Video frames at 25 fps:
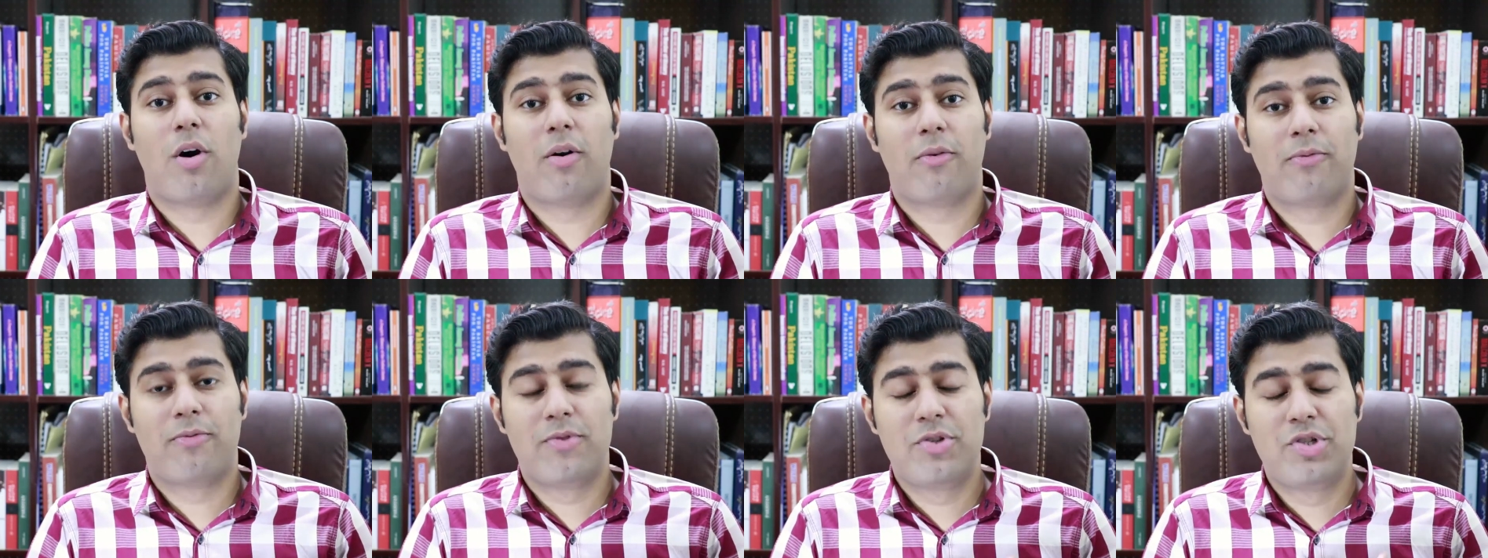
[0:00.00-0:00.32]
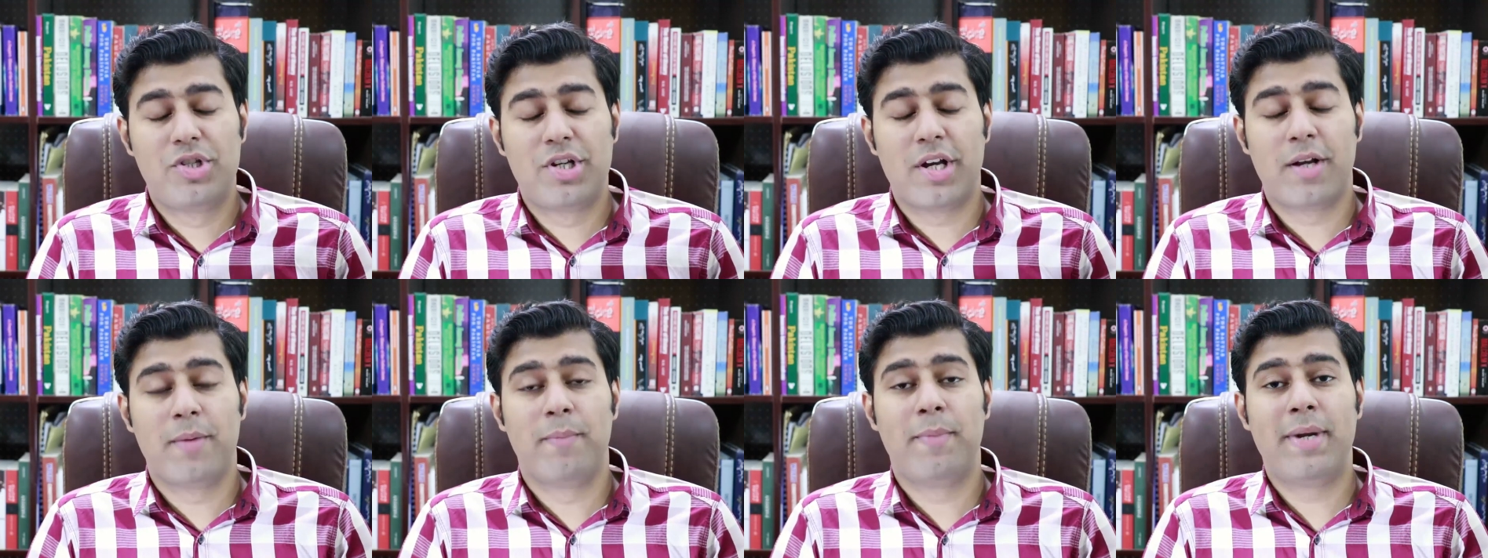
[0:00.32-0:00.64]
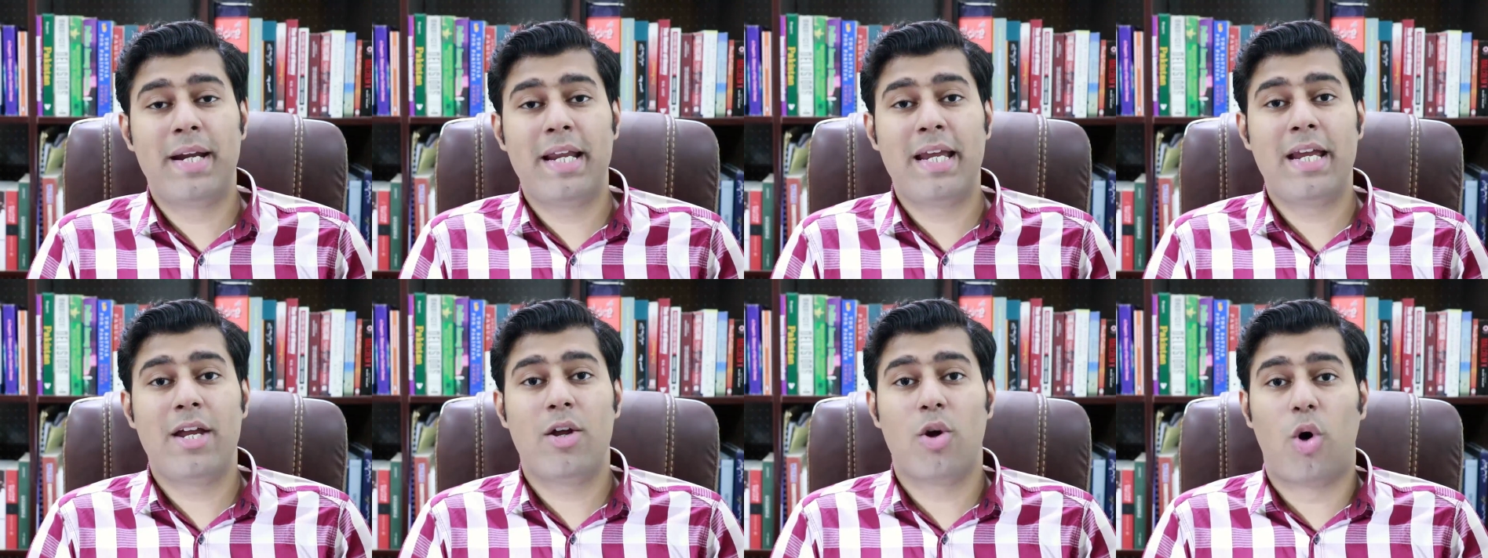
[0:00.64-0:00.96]
of
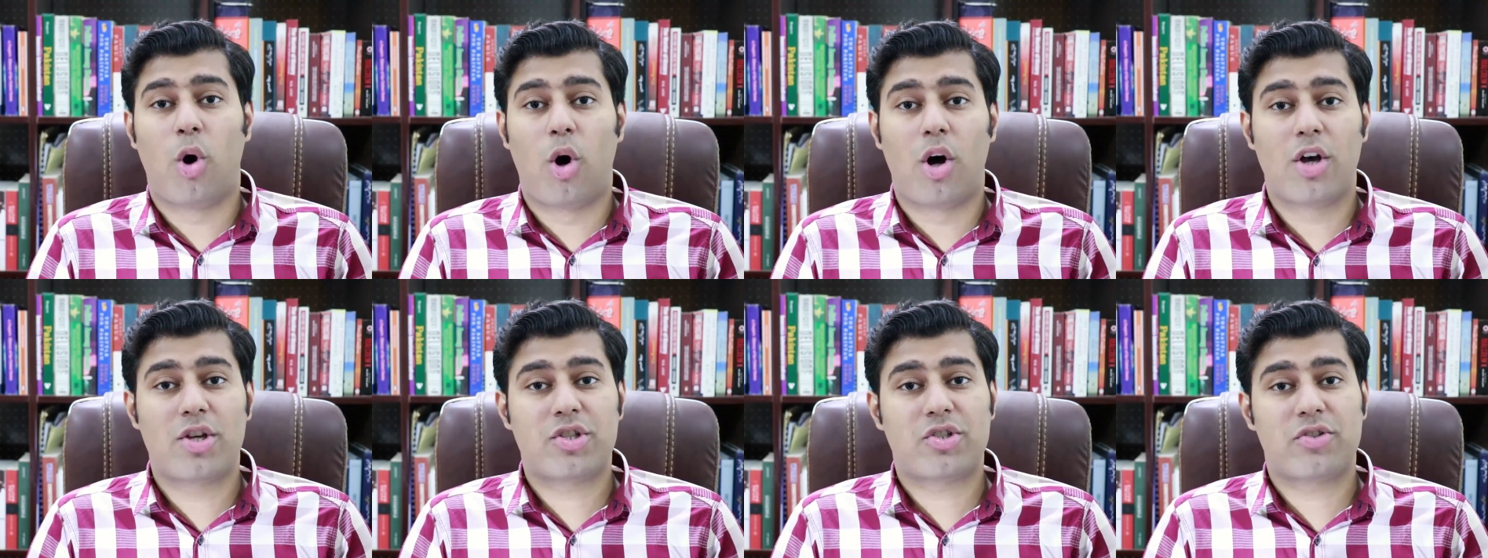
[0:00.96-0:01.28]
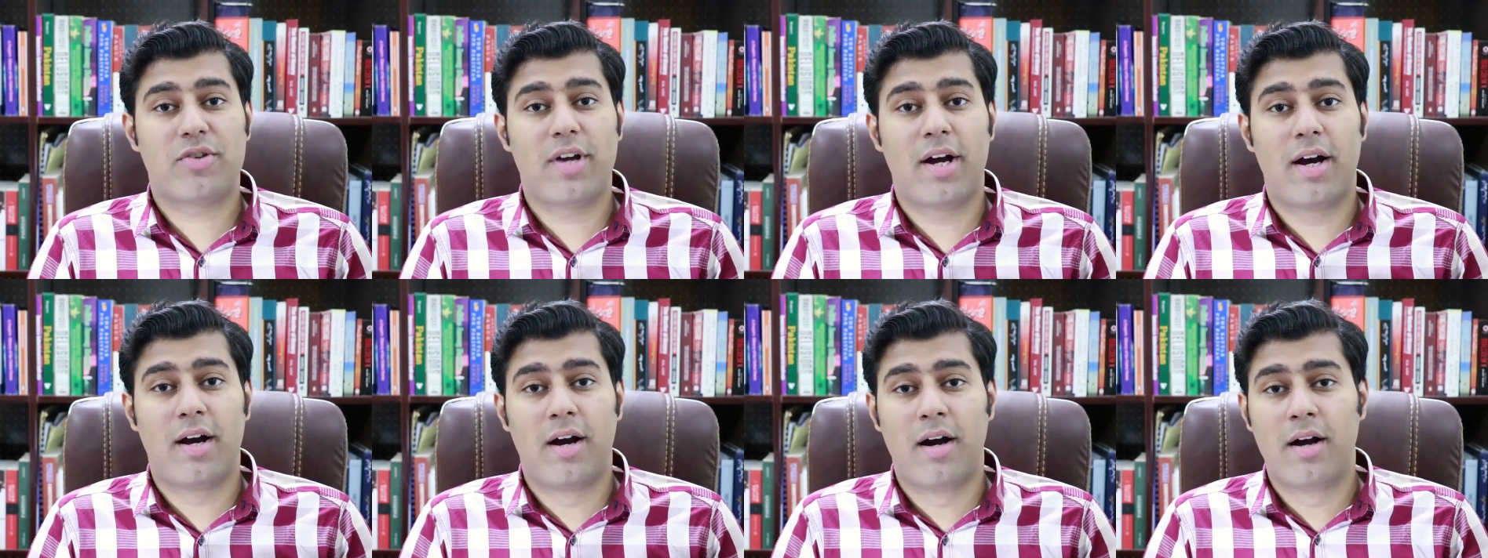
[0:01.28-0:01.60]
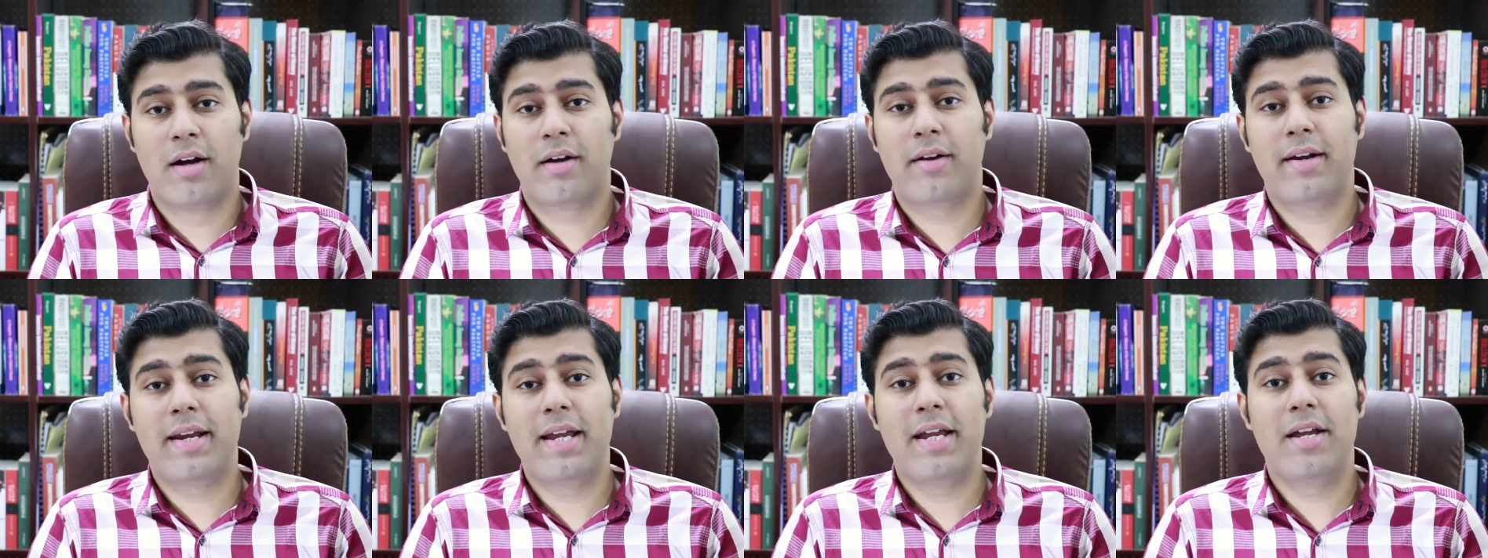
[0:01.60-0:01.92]
Germany, Austria,
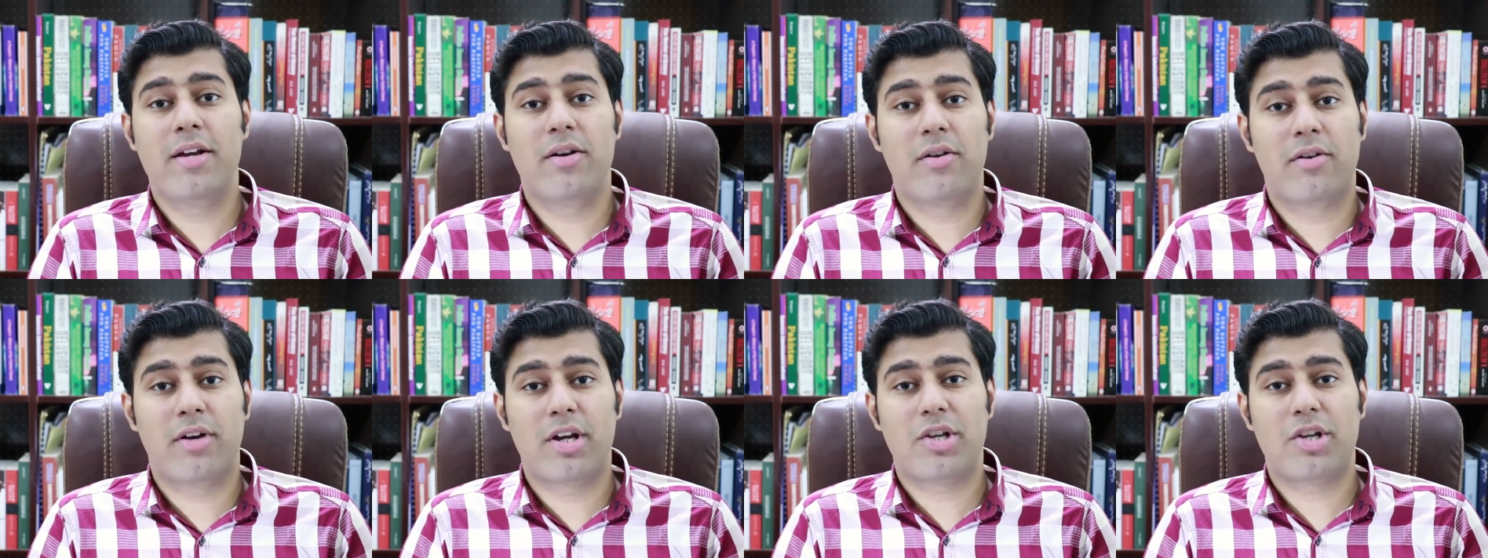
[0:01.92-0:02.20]
Hungary,